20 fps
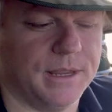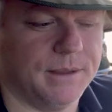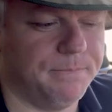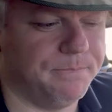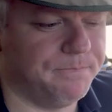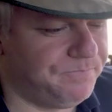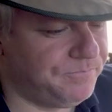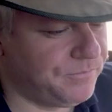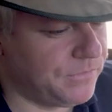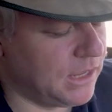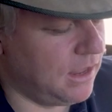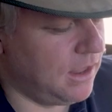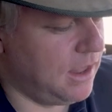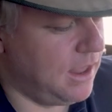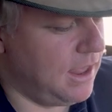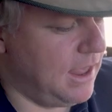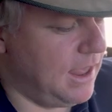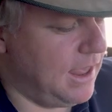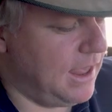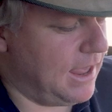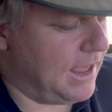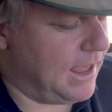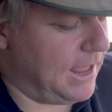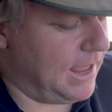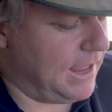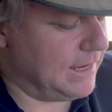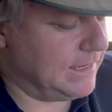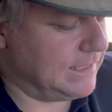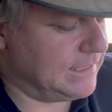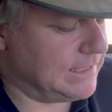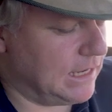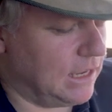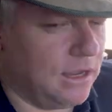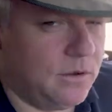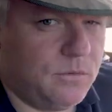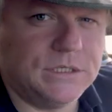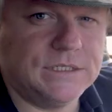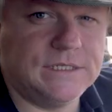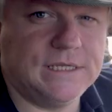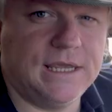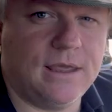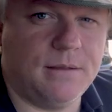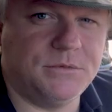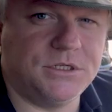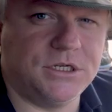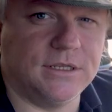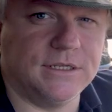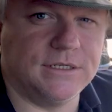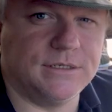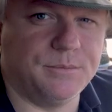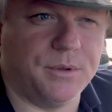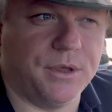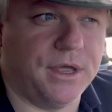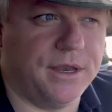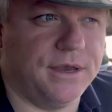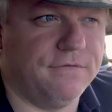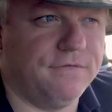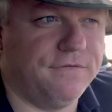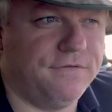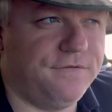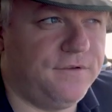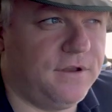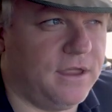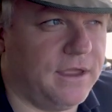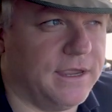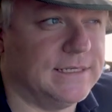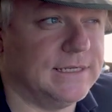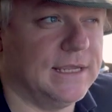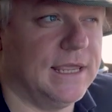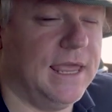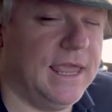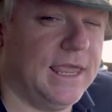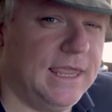me and I want to capture this bird in flight,